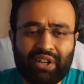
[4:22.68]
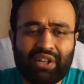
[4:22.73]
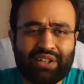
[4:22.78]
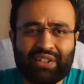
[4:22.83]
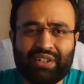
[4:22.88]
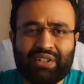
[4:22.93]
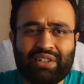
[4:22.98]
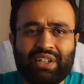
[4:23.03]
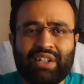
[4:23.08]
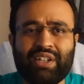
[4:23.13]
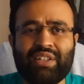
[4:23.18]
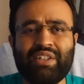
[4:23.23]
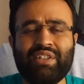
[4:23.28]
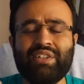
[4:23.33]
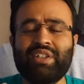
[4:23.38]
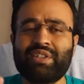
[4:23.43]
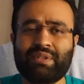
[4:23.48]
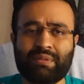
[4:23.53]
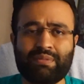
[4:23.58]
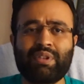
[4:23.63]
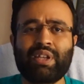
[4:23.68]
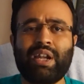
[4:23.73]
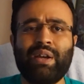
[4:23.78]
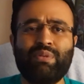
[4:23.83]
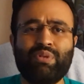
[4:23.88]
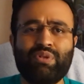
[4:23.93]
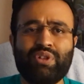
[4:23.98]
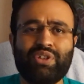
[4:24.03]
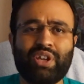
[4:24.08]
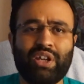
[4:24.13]
isn't there, then just
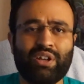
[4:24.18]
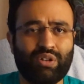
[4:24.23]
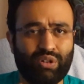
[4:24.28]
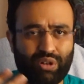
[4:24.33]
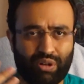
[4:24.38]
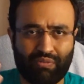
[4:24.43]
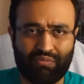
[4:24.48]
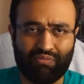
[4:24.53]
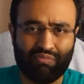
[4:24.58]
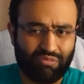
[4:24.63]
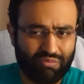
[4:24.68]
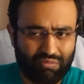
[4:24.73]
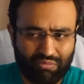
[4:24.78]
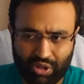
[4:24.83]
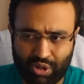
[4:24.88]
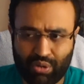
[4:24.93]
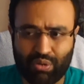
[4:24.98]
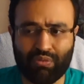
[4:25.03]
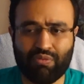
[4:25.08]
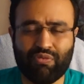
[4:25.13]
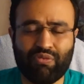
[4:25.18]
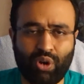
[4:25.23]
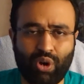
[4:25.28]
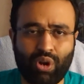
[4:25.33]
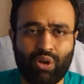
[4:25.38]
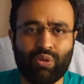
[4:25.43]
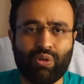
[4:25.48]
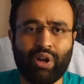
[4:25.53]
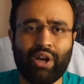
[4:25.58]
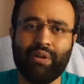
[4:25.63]
subscribe to the channel or
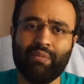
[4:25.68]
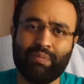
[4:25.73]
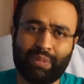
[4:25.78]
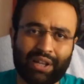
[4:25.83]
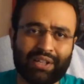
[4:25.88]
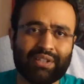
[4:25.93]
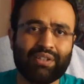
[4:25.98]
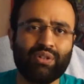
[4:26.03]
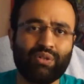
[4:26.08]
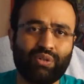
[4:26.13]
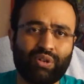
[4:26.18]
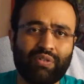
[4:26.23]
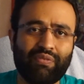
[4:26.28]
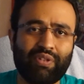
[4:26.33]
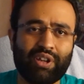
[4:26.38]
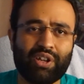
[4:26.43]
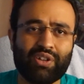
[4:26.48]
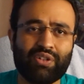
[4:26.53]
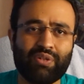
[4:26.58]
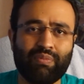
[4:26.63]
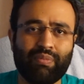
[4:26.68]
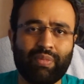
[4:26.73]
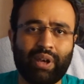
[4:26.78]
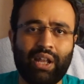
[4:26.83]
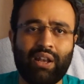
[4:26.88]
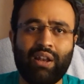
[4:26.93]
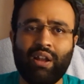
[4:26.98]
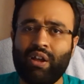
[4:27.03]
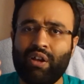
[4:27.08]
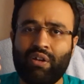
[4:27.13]
follow and press the notification
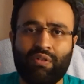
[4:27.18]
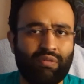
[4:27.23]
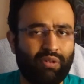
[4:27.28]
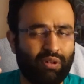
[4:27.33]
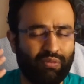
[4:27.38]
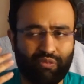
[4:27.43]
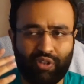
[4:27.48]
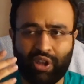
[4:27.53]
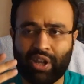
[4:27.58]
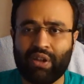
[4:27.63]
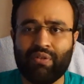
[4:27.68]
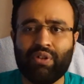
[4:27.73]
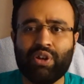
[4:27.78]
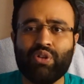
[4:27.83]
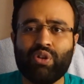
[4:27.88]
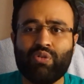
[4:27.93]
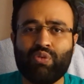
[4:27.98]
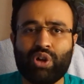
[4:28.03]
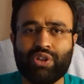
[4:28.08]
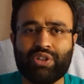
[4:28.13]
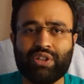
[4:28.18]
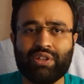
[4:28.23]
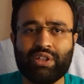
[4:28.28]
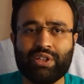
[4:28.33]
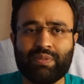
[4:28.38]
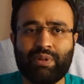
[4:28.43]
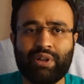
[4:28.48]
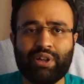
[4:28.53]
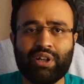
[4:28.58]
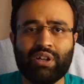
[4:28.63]
bell from wherever you're watching
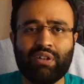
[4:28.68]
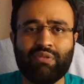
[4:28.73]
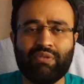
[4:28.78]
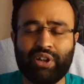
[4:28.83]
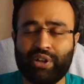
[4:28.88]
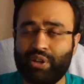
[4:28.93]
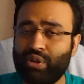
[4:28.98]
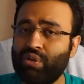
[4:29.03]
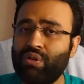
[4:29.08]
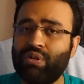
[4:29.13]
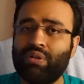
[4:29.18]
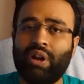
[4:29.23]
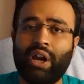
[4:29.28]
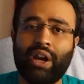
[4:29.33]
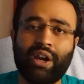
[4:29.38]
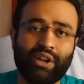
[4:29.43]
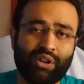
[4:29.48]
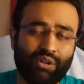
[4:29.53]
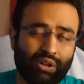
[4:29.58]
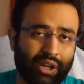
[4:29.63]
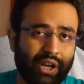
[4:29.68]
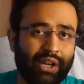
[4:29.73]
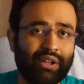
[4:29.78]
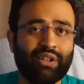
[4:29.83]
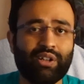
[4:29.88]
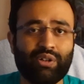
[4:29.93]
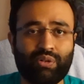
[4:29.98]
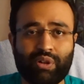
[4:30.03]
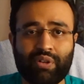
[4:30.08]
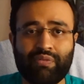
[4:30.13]
this particular video, and you'll
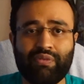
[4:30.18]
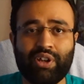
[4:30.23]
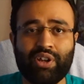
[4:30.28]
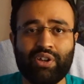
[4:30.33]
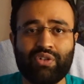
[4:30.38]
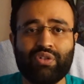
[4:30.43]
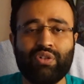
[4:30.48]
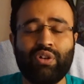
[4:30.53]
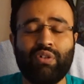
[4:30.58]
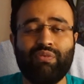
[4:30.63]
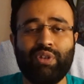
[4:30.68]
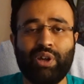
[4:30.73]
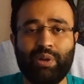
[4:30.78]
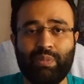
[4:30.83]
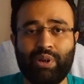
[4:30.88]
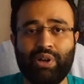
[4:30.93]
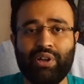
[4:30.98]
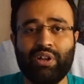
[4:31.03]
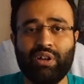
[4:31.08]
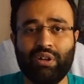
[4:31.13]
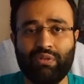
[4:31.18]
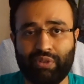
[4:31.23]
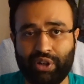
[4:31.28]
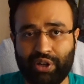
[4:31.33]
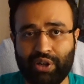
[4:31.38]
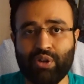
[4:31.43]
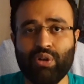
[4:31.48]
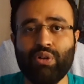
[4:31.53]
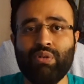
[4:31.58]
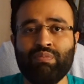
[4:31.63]
get the notification of that particular
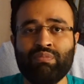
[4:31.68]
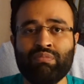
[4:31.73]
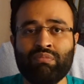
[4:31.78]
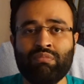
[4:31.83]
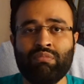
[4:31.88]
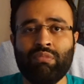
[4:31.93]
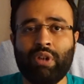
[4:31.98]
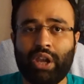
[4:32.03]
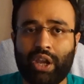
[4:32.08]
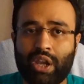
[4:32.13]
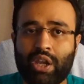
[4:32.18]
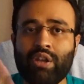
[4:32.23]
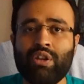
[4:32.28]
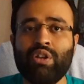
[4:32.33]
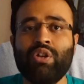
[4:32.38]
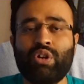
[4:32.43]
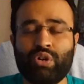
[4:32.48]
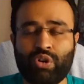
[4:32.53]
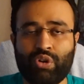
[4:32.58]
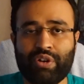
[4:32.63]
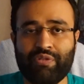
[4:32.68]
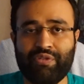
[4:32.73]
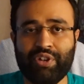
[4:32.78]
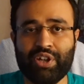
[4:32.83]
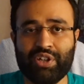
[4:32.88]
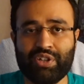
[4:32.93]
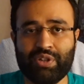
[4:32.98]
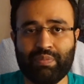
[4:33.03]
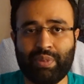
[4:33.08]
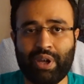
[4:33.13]
video in your
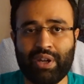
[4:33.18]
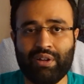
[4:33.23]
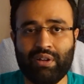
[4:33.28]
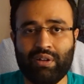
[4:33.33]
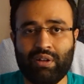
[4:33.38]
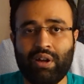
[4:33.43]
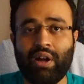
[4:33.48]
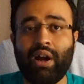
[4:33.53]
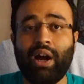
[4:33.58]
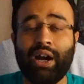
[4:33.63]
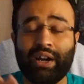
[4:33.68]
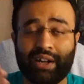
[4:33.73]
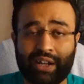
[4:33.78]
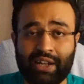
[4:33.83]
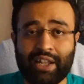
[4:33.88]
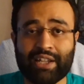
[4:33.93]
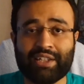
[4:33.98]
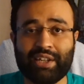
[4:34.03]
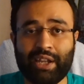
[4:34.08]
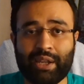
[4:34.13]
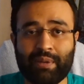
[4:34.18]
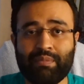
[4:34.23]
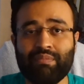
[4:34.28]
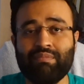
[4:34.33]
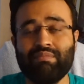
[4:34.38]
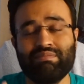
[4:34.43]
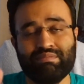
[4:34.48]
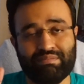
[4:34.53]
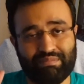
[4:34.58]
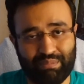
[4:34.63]
notification panel. Until next
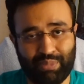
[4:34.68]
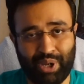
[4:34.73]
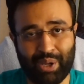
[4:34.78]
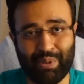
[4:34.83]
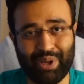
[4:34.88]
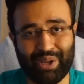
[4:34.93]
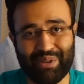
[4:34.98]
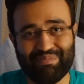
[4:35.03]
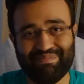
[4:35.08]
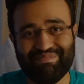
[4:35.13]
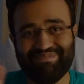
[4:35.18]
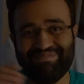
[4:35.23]
time, bye bye.